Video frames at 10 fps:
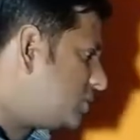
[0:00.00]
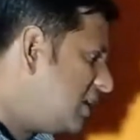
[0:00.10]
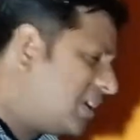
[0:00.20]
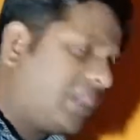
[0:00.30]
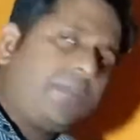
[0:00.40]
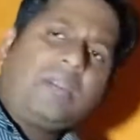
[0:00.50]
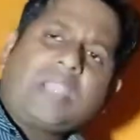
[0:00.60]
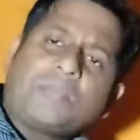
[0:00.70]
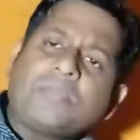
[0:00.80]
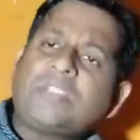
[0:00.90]
increment, that
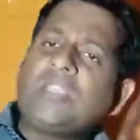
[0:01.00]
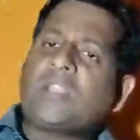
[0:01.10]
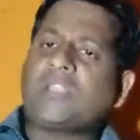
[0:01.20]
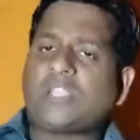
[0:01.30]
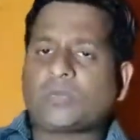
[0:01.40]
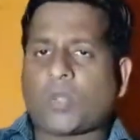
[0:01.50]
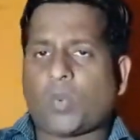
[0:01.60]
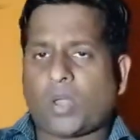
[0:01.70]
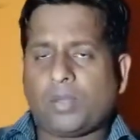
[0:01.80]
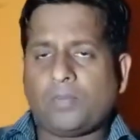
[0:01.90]
means increases by 1.